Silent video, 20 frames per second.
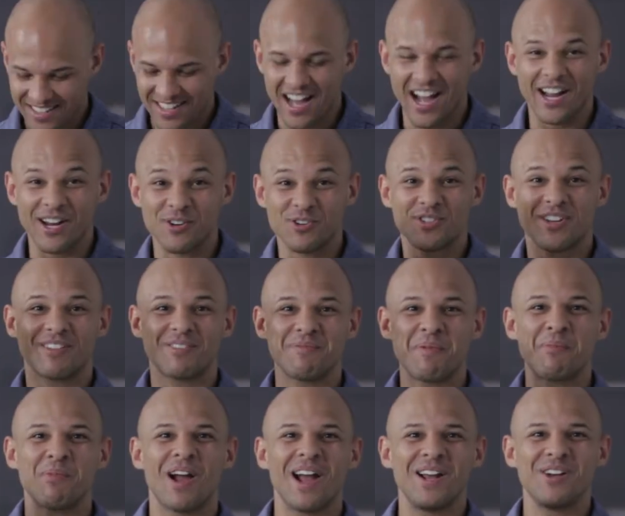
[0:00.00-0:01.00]
Iron Chef.
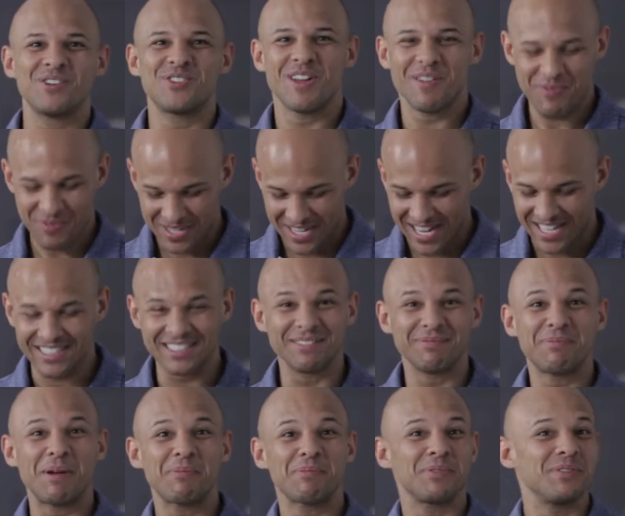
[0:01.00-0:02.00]
Remember Iron Chef when they had the
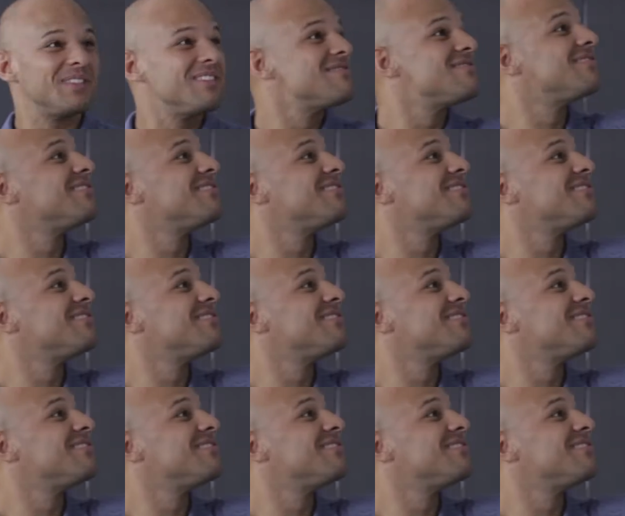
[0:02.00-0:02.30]
pepper in?